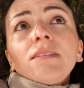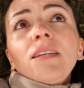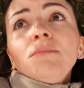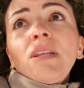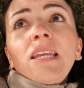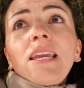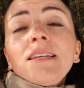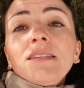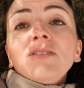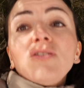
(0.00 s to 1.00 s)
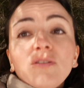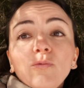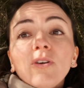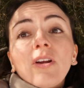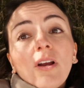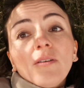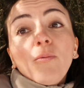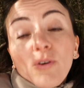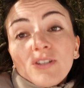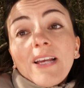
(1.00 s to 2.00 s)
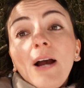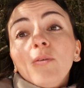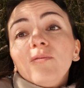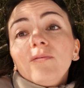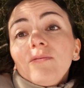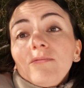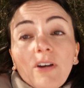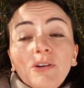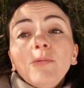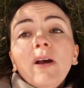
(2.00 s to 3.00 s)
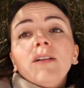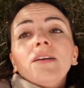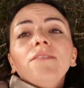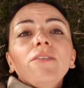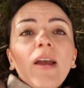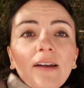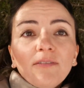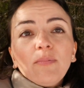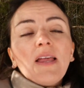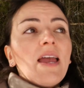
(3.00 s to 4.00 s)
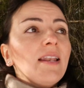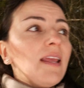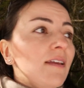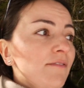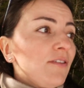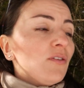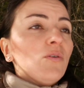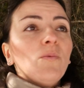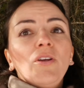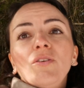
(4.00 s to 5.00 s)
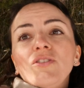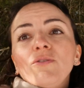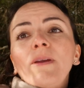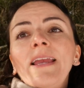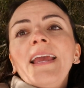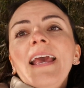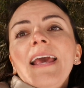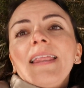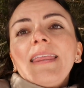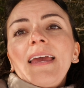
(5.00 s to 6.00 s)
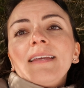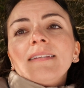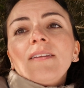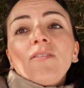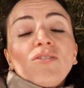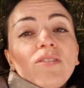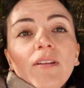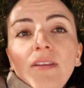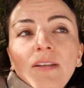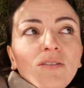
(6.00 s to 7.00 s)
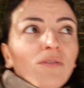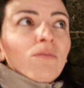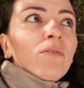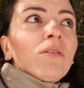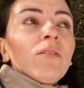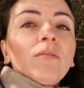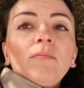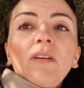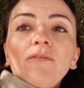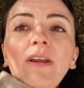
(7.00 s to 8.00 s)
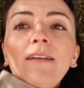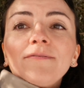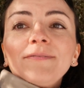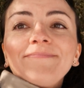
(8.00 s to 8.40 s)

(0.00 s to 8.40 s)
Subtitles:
in many cases just works out very well. If you have a plan, if you know what you're doing, then there's nothing to be afraid of.